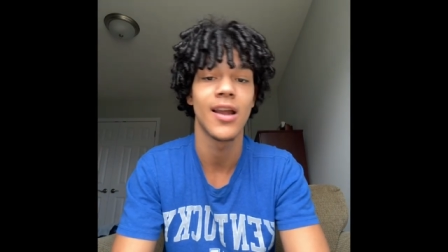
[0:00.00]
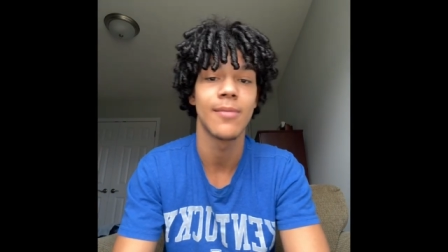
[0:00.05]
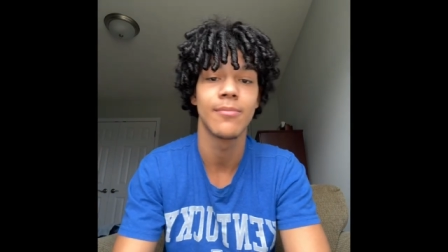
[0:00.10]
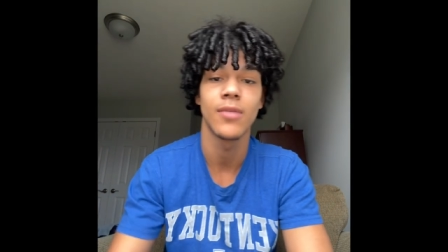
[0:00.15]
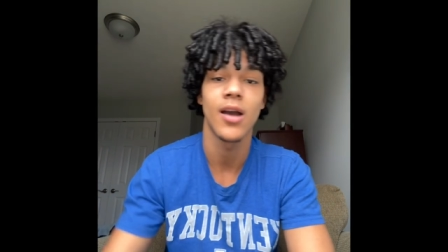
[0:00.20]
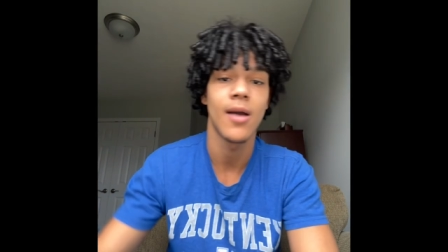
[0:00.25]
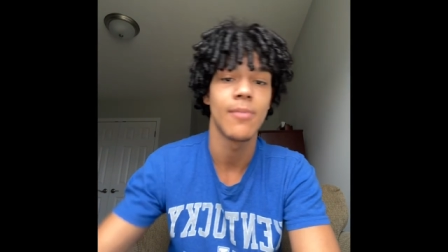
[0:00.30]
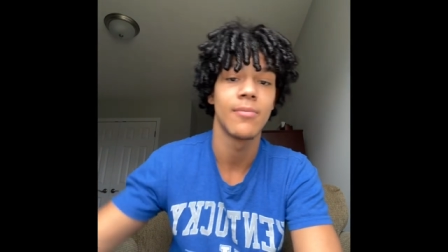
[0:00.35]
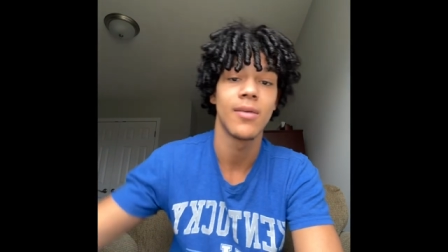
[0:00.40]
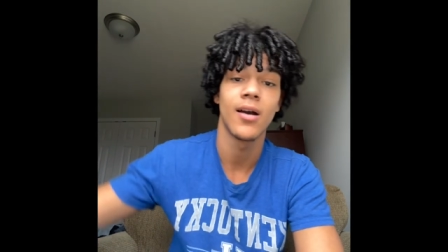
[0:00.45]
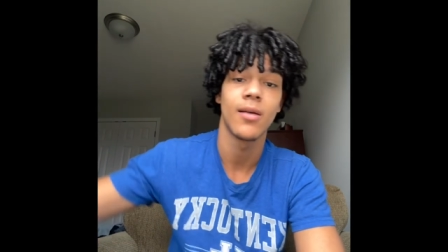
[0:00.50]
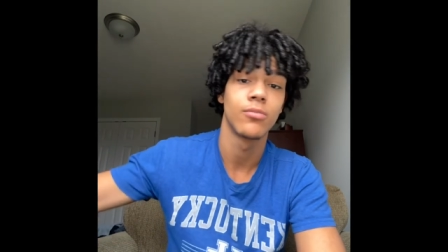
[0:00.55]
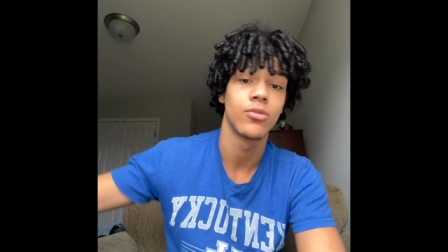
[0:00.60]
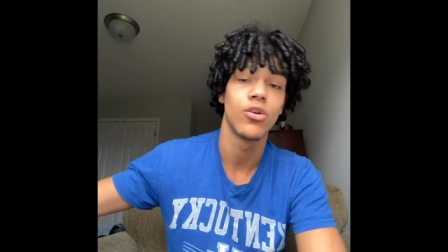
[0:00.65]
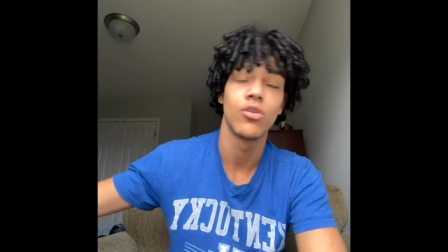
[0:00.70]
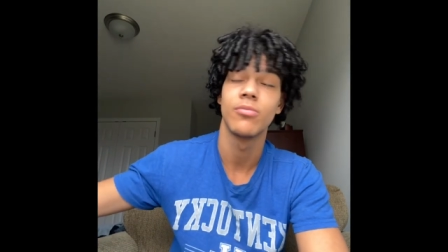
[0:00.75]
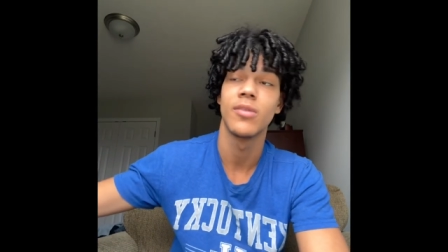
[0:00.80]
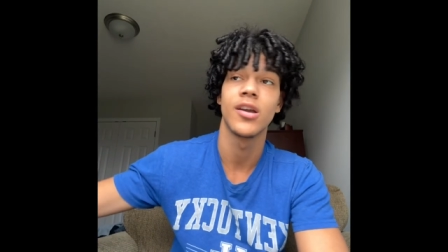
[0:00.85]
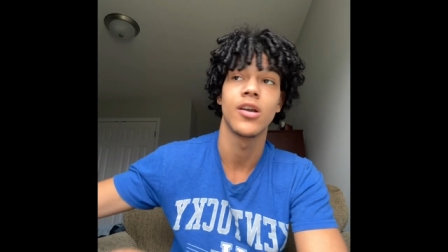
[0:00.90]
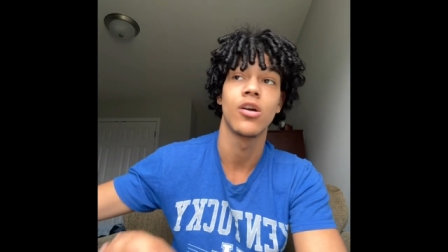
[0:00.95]
I'm
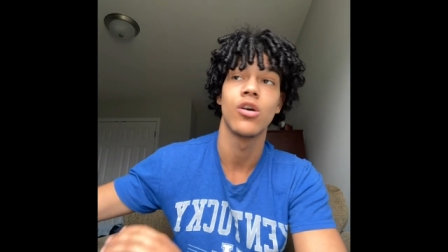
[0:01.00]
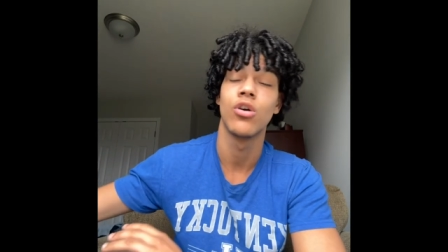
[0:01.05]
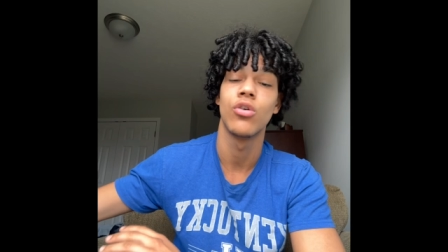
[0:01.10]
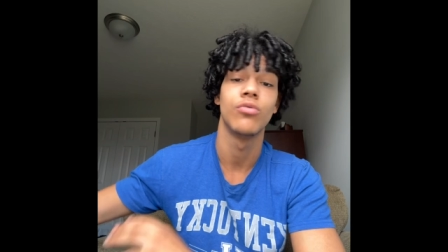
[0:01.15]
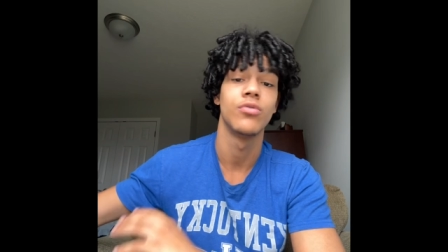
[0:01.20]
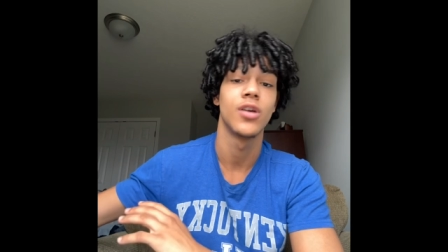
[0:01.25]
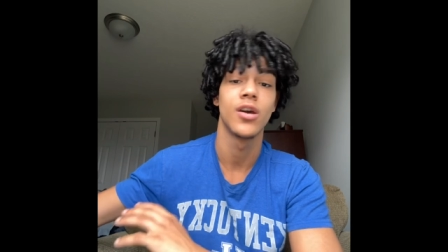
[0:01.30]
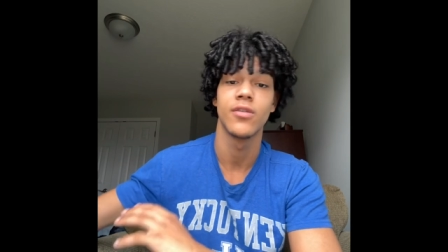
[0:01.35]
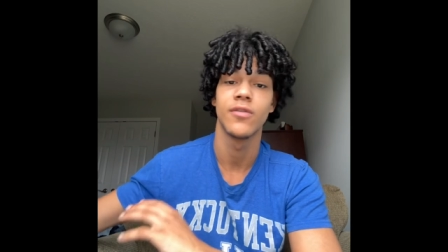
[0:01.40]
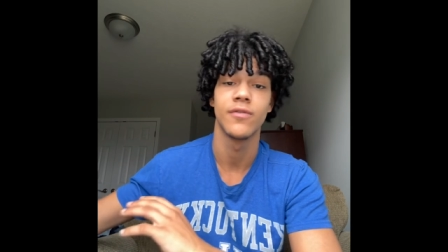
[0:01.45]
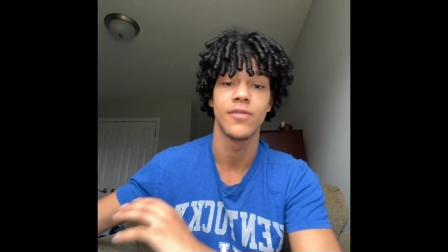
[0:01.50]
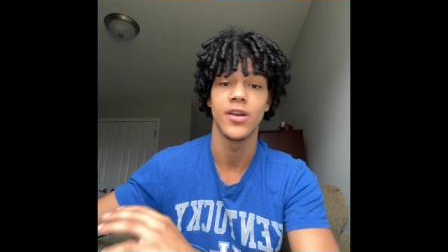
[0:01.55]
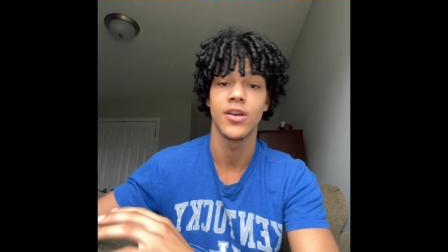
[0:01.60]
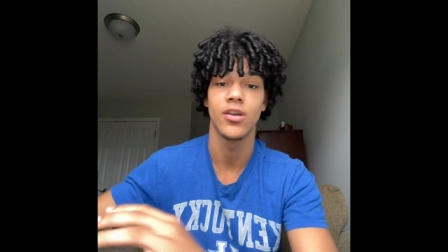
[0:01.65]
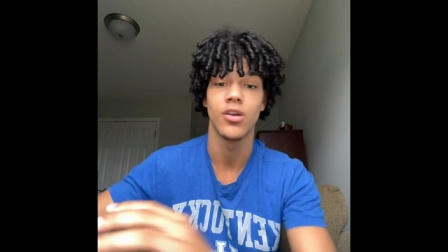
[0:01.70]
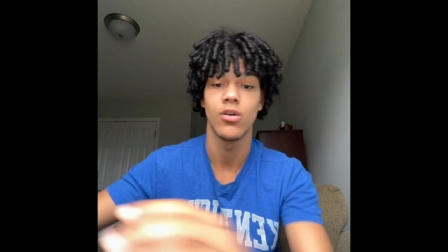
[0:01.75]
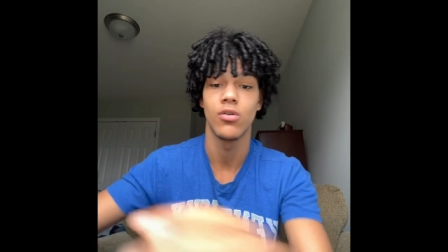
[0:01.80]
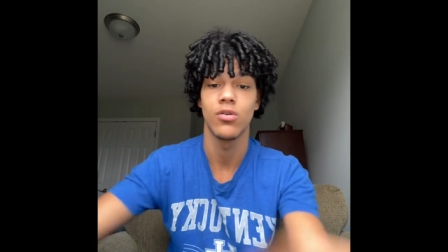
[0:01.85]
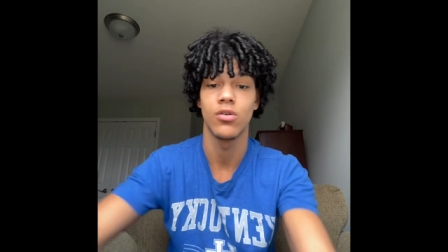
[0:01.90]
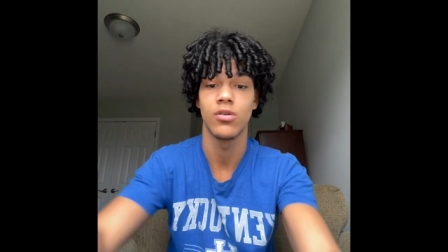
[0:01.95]
gonna make a whole nother
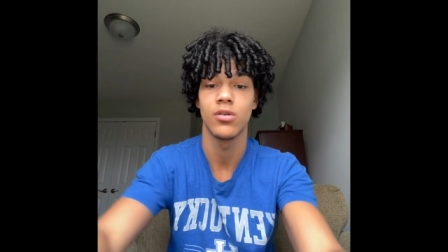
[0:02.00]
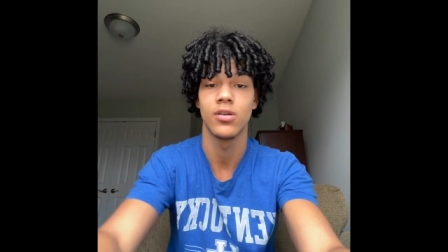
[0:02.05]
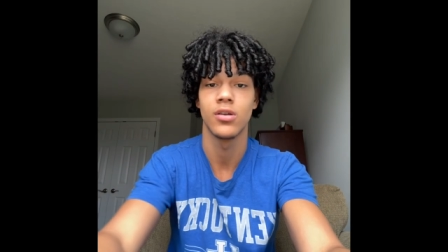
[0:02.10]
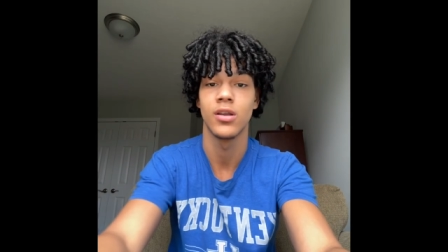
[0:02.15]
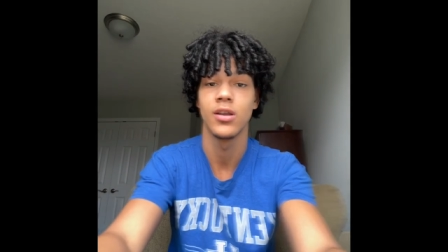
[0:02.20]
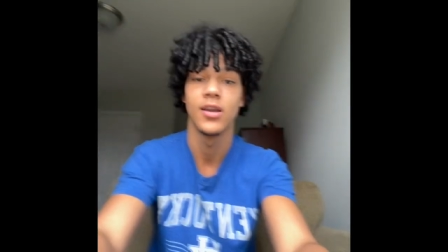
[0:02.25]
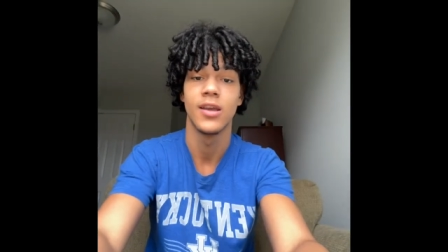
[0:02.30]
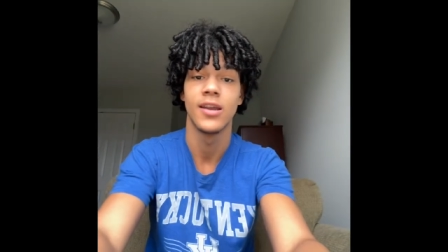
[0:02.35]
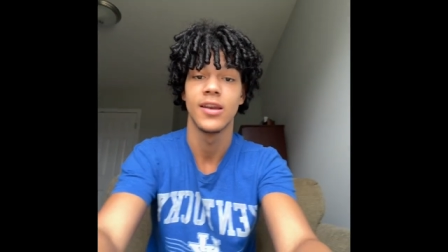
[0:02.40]
video on